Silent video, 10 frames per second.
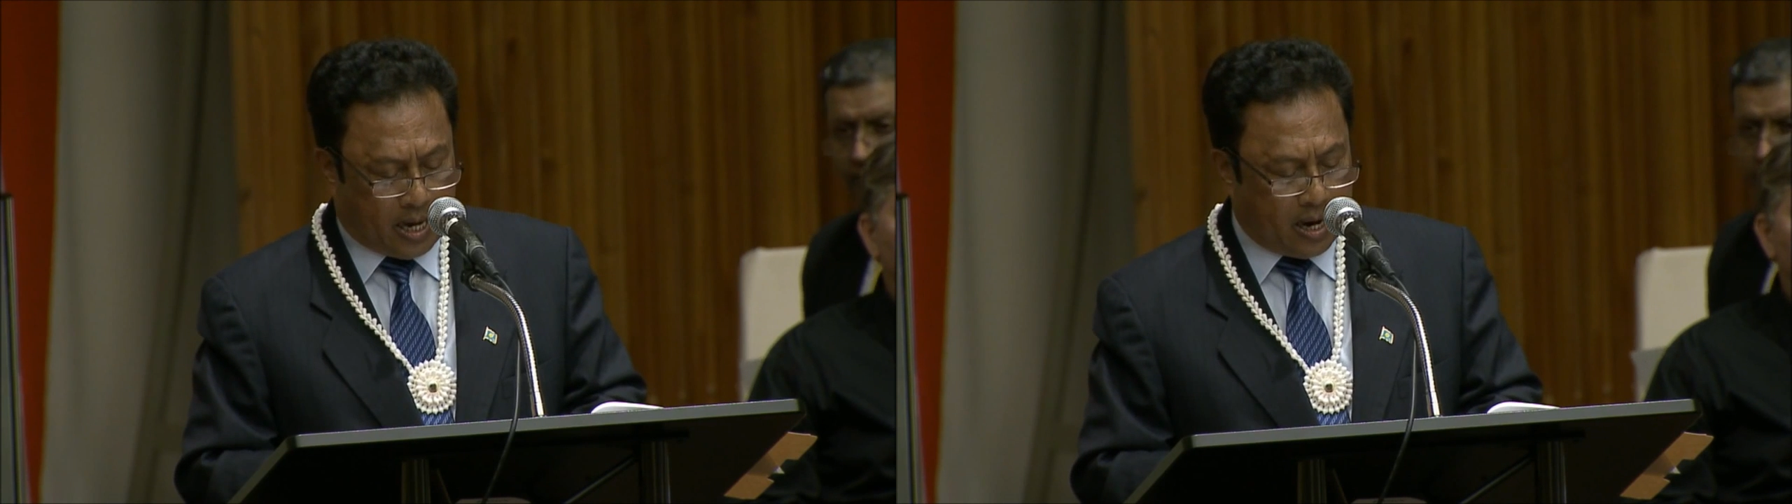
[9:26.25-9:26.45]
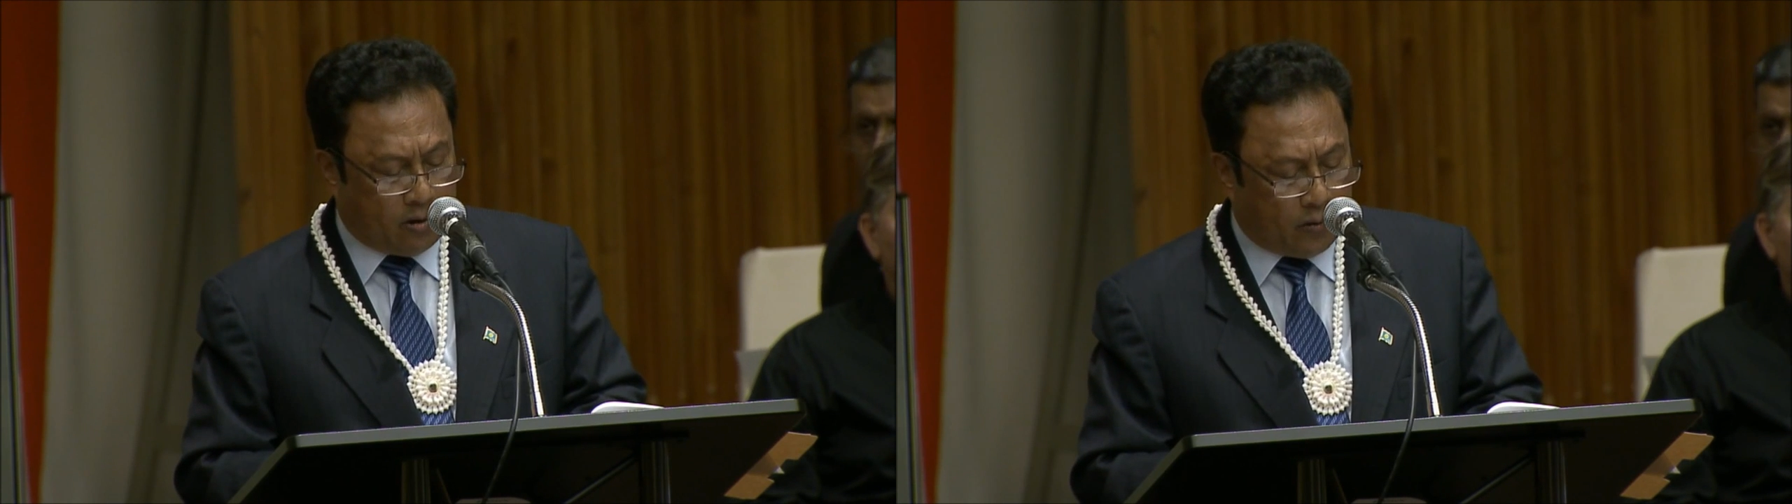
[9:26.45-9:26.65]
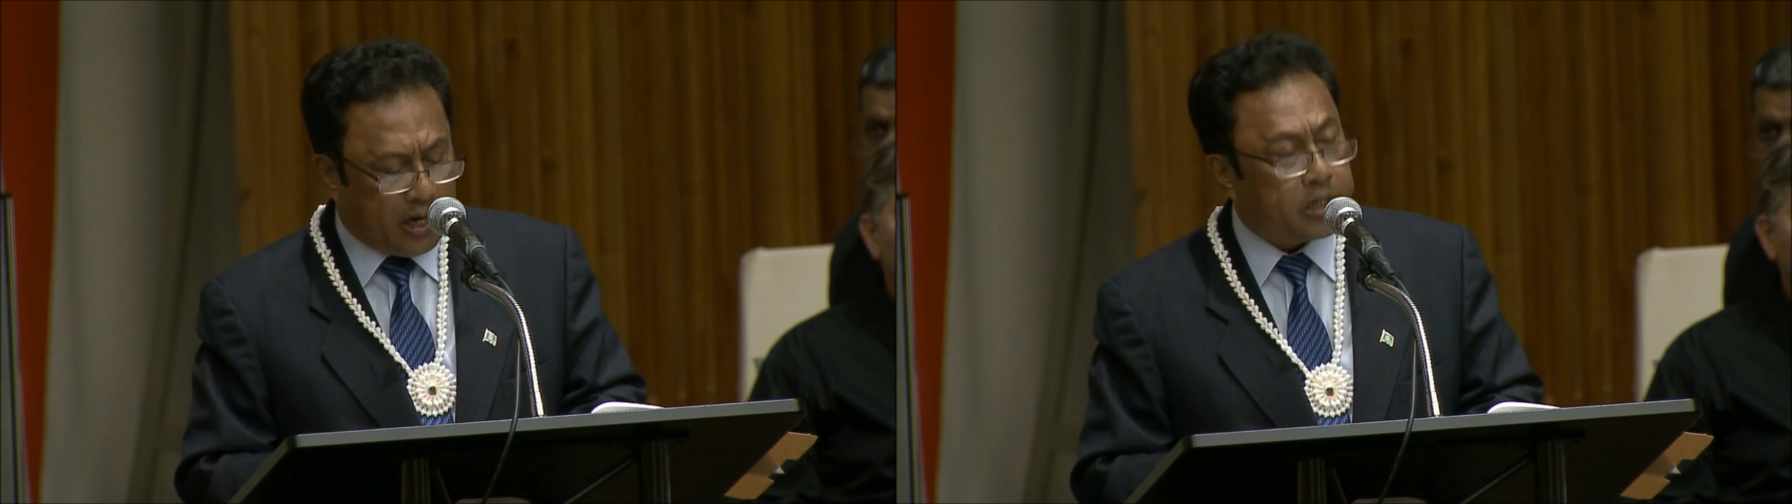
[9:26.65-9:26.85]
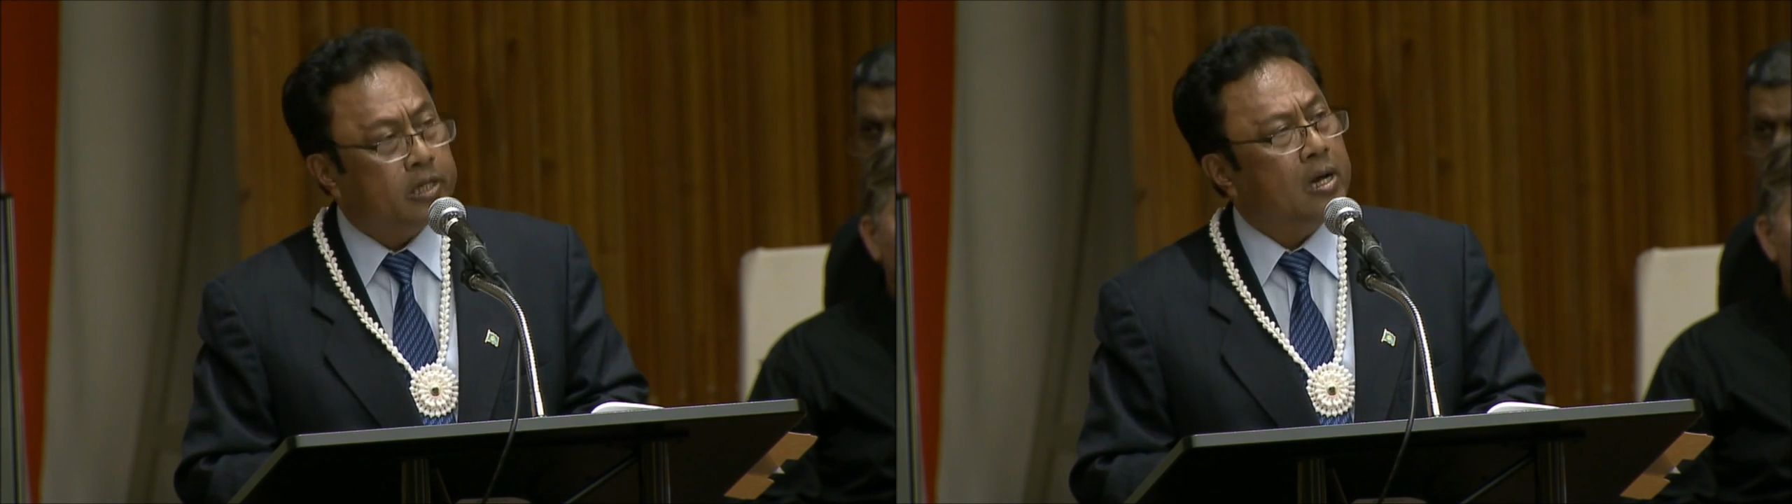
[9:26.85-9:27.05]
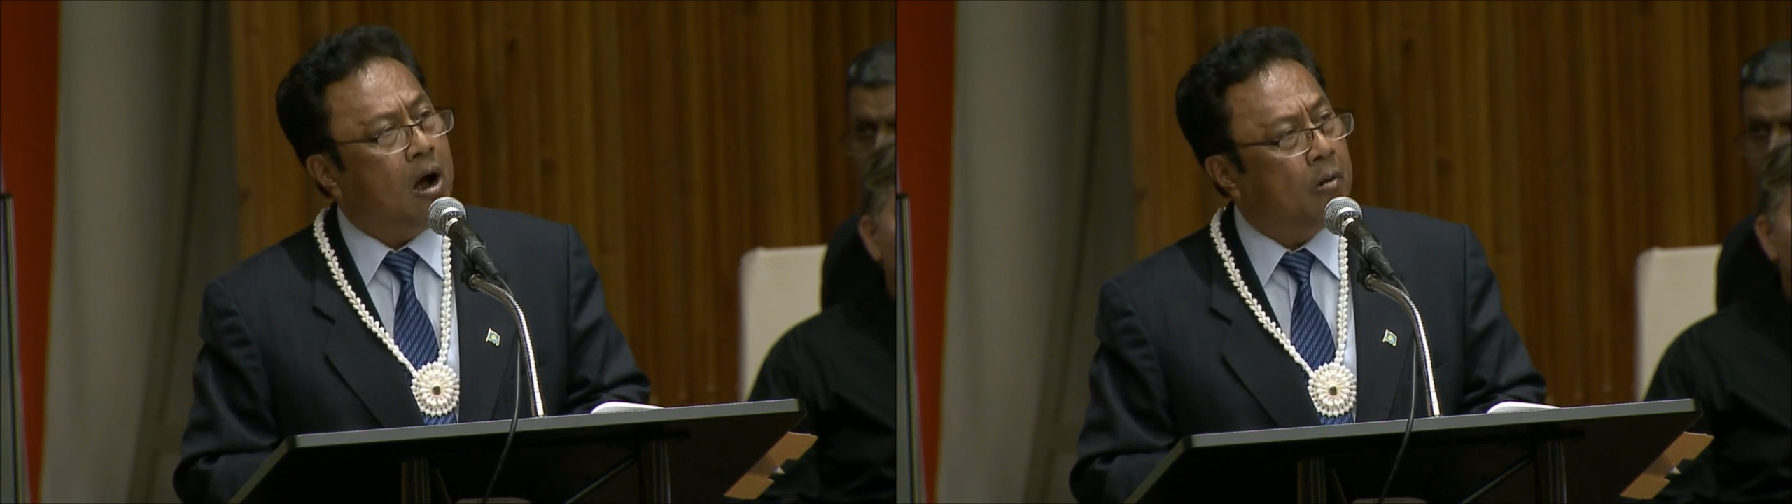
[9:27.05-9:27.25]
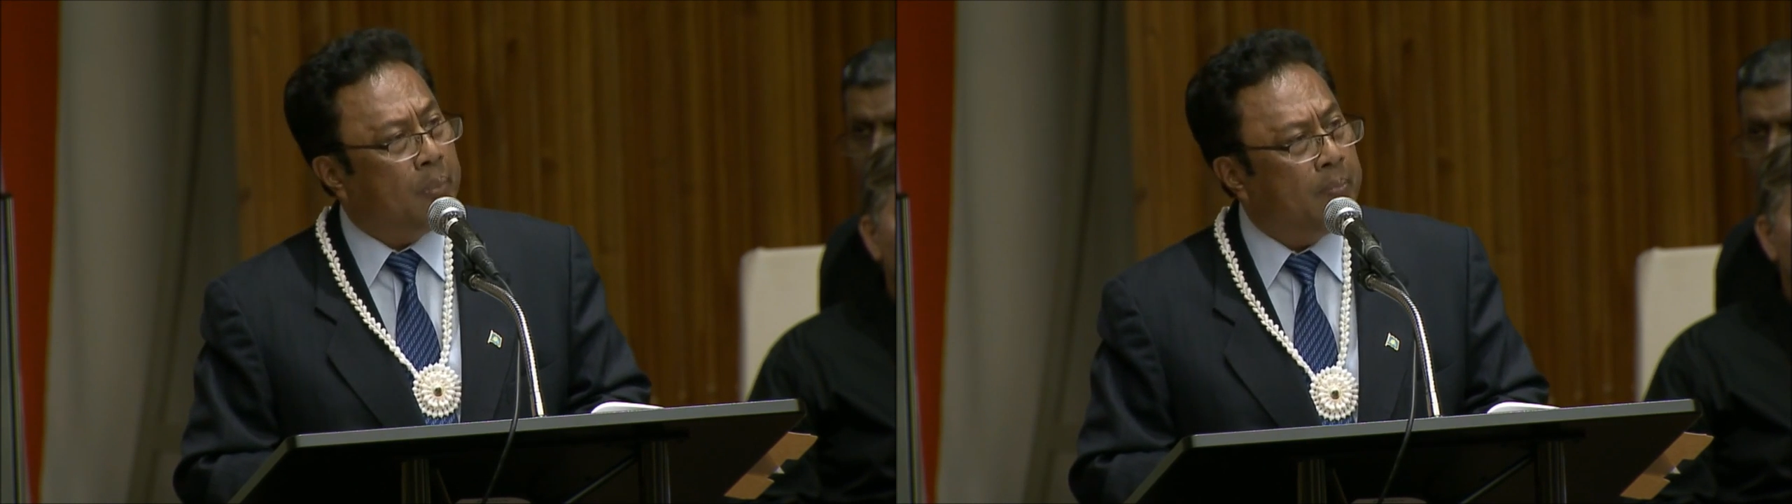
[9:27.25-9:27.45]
and enrich our